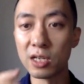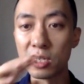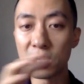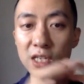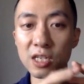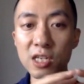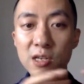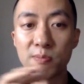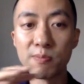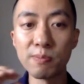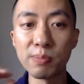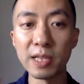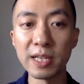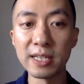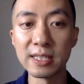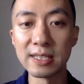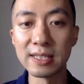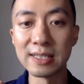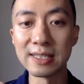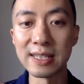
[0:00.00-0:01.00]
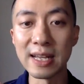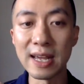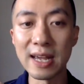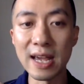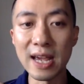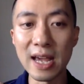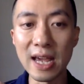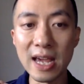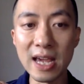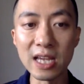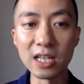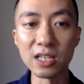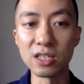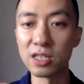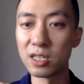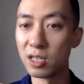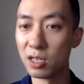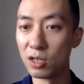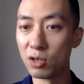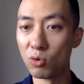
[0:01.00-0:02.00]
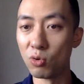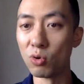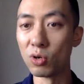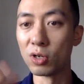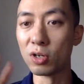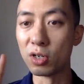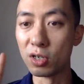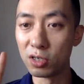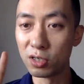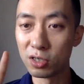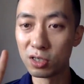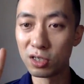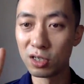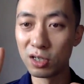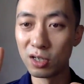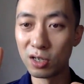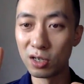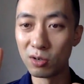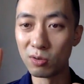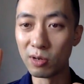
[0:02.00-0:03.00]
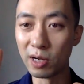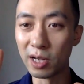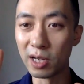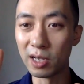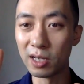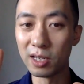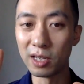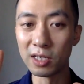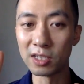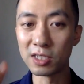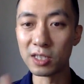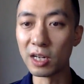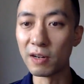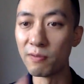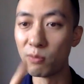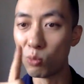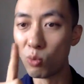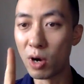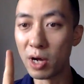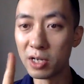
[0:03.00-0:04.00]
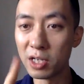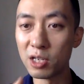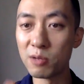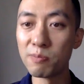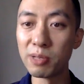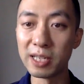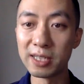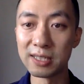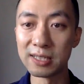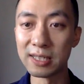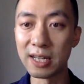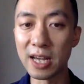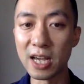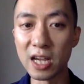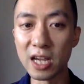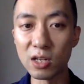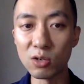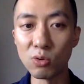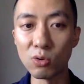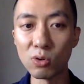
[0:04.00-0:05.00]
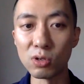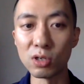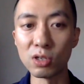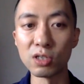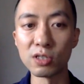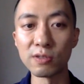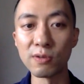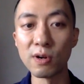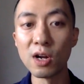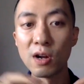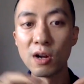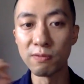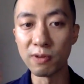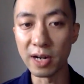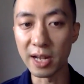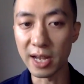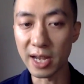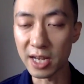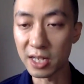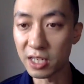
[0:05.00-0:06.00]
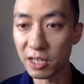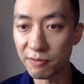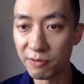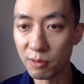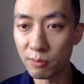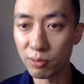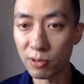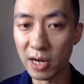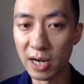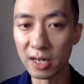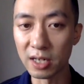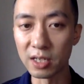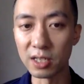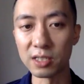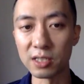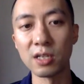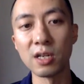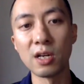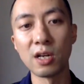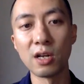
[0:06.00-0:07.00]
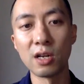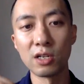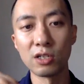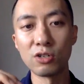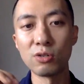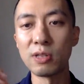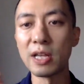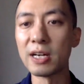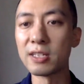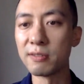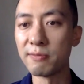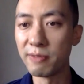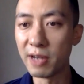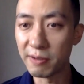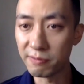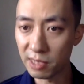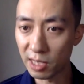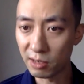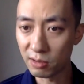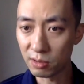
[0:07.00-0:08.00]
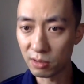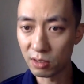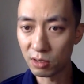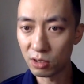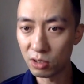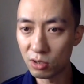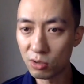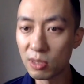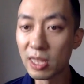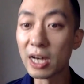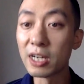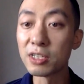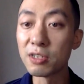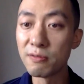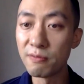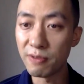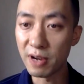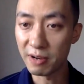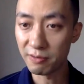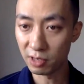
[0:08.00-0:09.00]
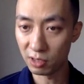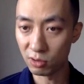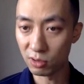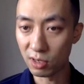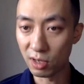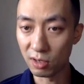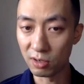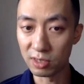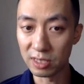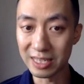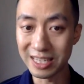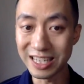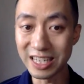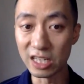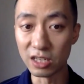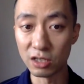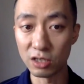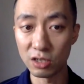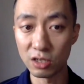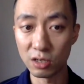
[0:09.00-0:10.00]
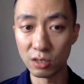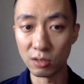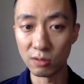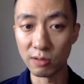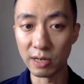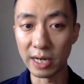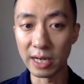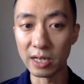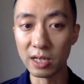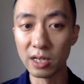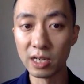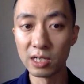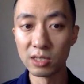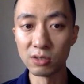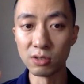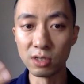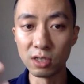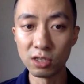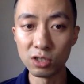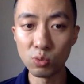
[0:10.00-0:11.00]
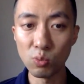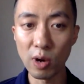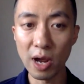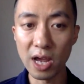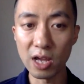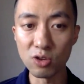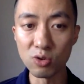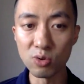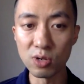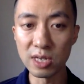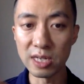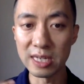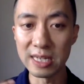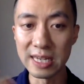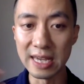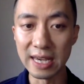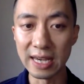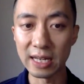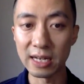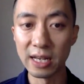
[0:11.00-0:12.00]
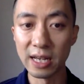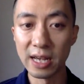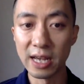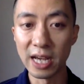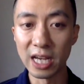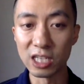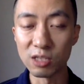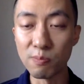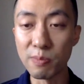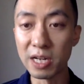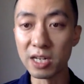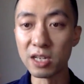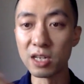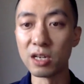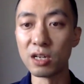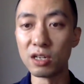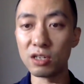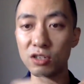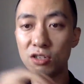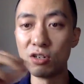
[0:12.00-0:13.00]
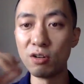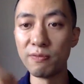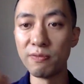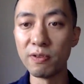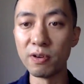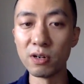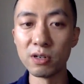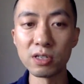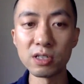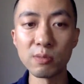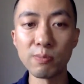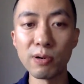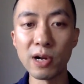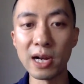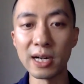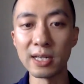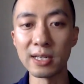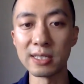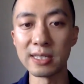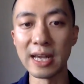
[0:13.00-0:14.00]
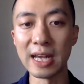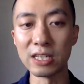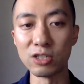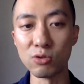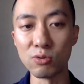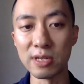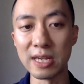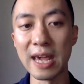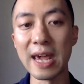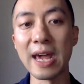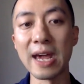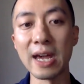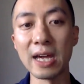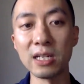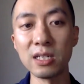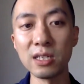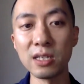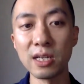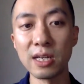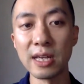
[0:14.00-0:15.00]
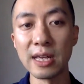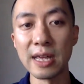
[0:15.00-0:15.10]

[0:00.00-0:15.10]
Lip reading: he places 8 orders, right? Instead of one, he places 8 orders for 8 different products, $2,500 each, right? So this way you can get as many diverse products as you can,